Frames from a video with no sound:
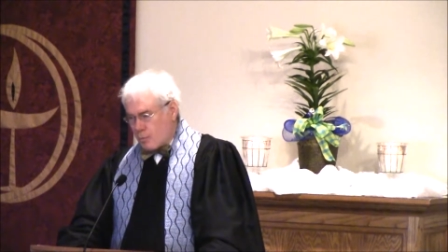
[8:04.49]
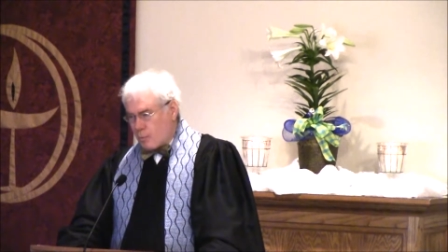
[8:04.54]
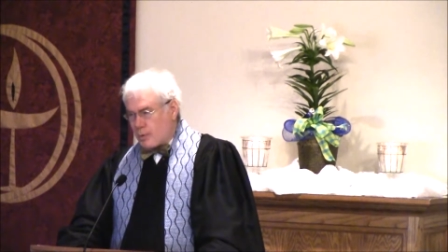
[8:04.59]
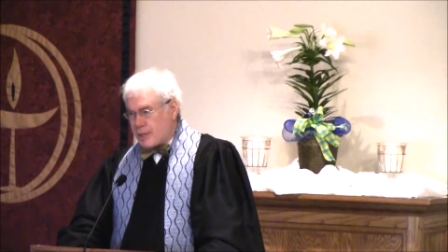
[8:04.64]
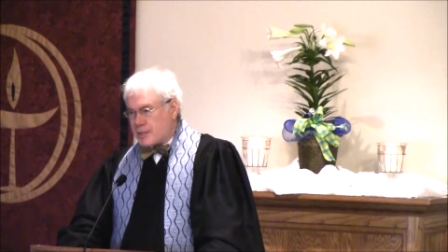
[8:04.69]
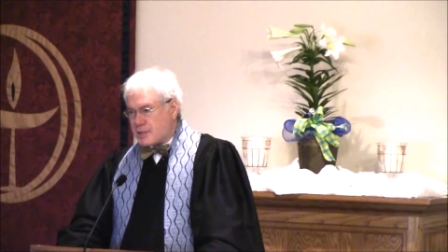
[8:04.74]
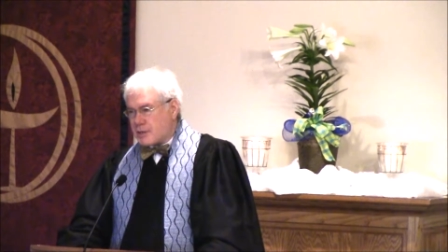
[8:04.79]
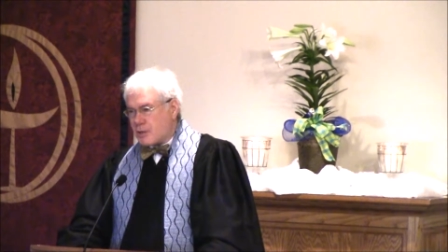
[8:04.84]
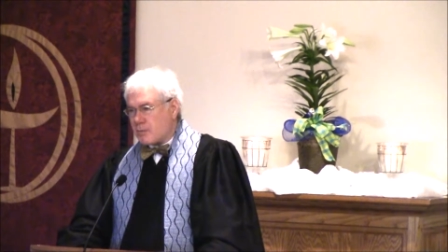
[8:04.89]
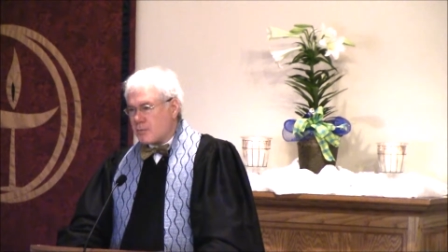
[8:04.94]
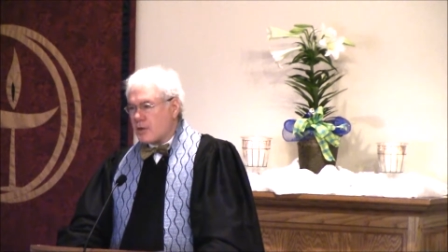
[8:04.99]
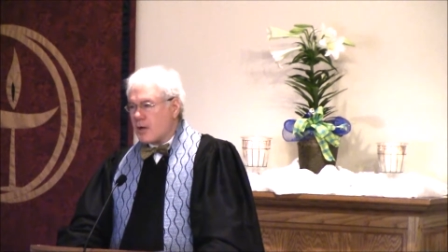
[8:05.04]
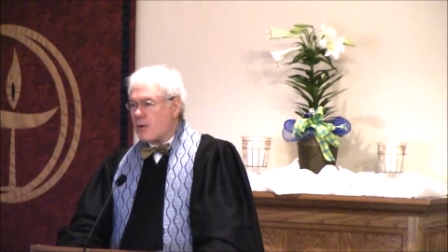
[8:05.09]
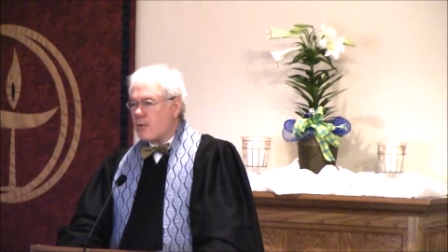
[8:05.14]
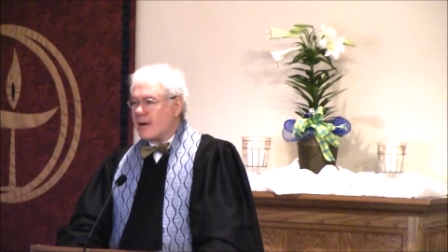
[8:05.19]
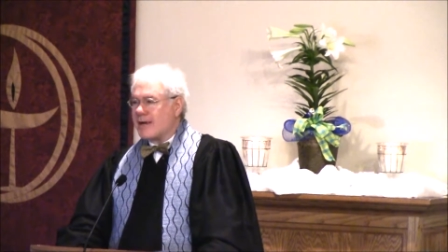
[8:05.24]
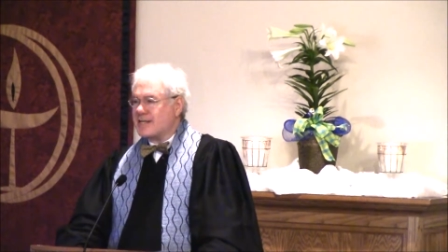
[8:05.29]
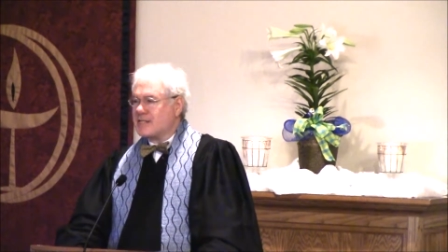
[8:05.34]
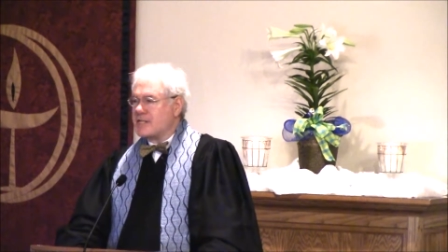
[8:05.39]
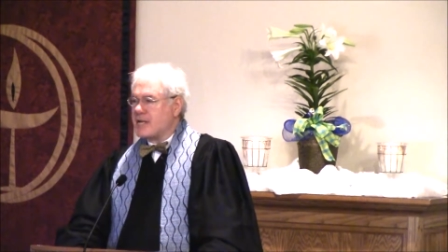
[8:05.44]
We don't
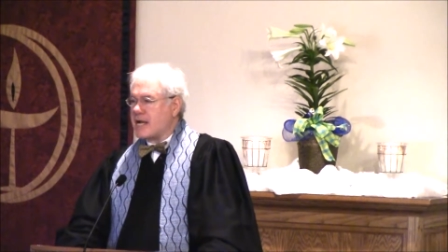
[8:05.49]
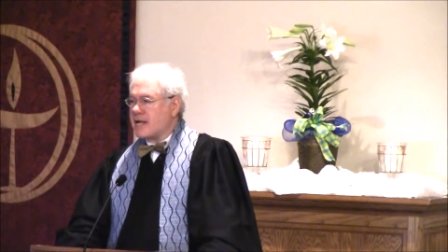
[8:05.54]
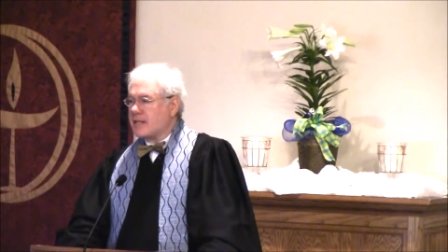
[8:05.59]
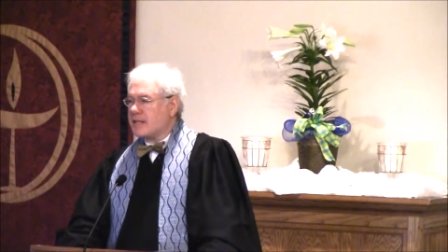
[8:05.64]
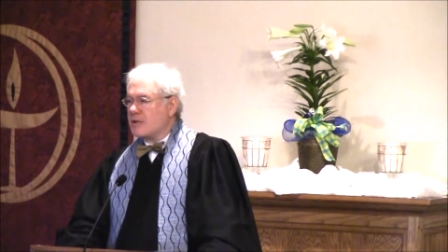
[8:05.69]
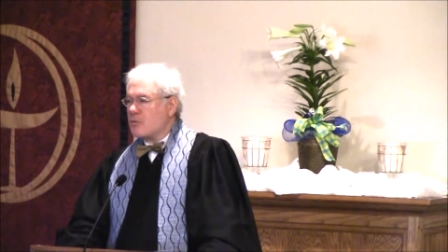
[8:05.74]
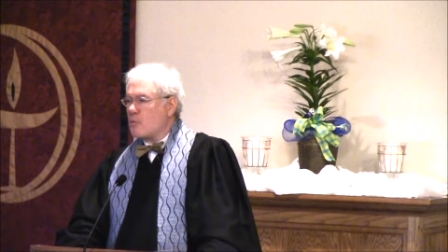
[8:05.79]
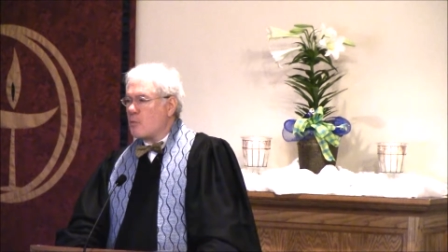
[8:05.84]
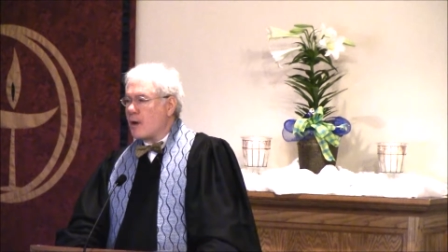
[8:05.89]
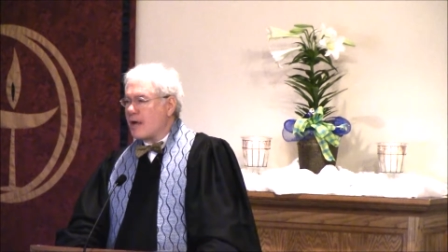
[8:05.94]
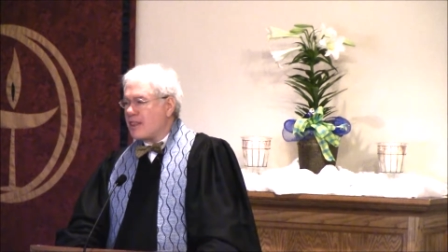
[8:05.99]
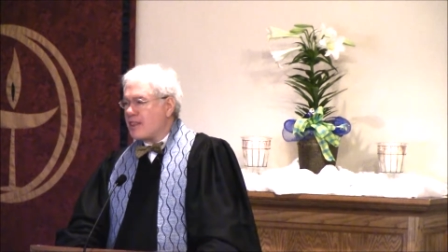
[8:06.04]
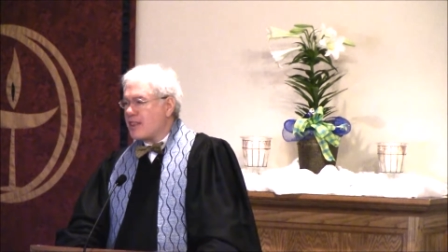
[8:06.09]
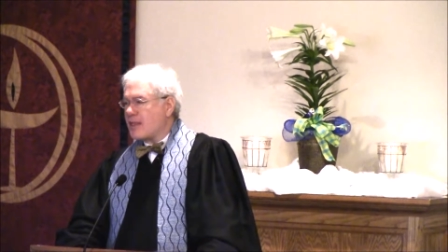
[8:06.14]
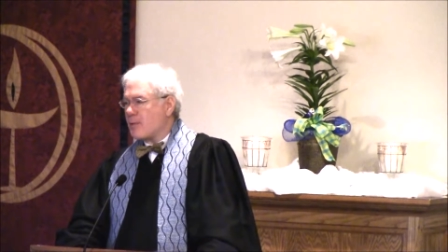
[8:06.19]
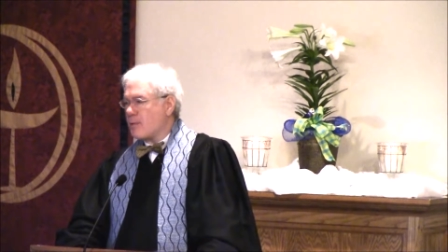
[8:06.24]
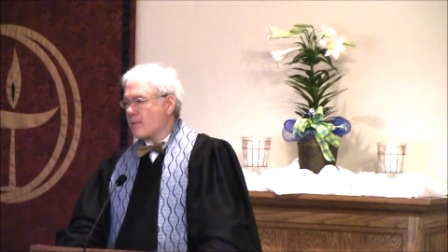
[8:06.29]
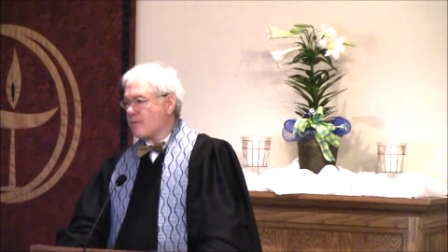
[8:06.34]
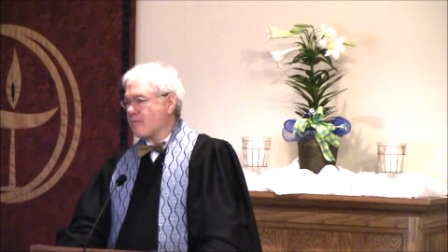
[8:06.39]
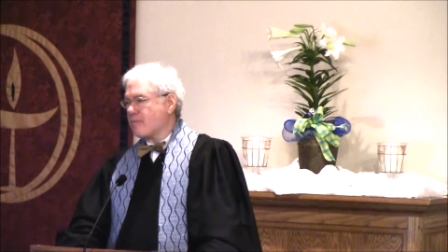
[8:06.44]
know exactly when
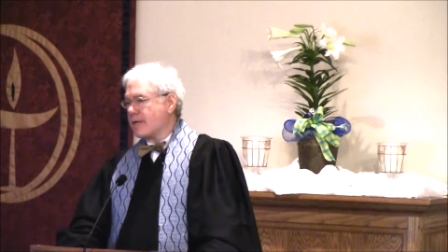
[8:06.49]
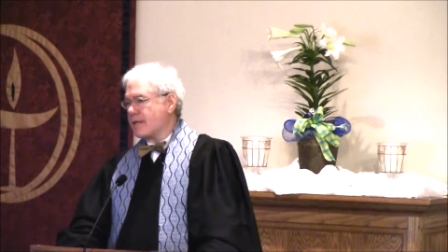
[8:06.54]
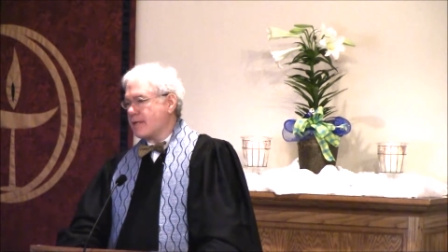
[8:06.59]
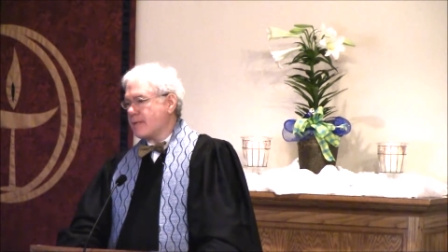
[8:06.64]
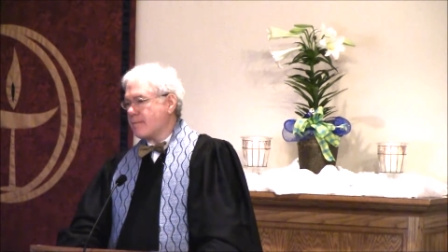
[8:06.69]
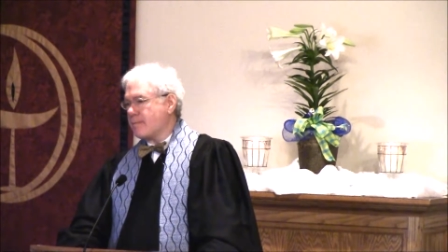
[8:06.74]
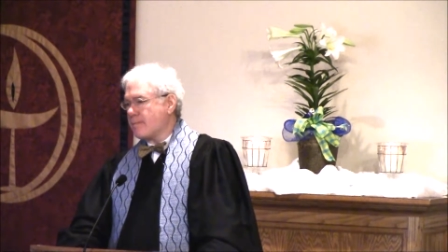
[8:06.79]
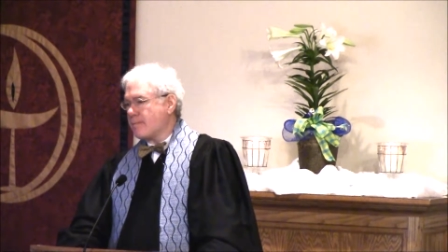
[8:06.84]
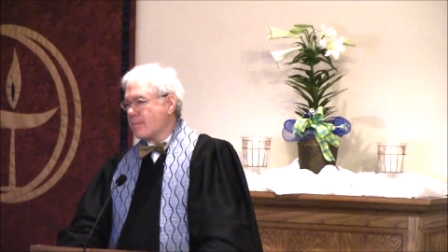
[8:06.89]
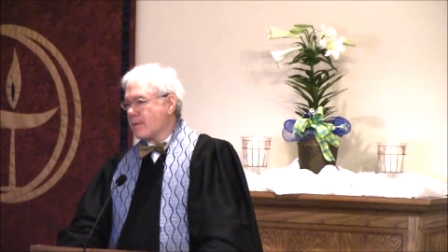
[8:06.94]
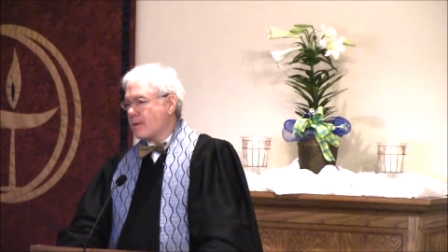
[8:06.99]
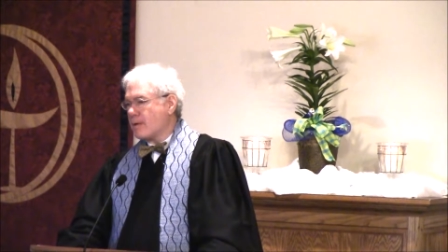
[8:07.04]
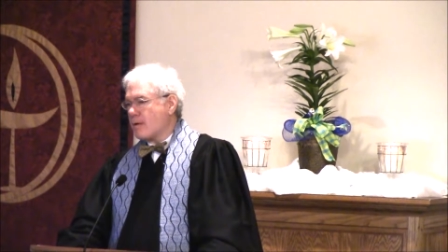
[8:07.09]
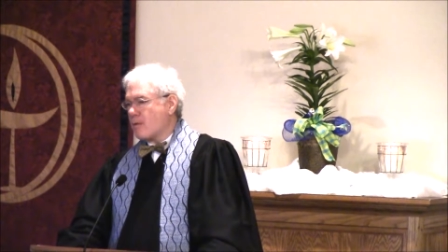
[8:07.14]
they were written.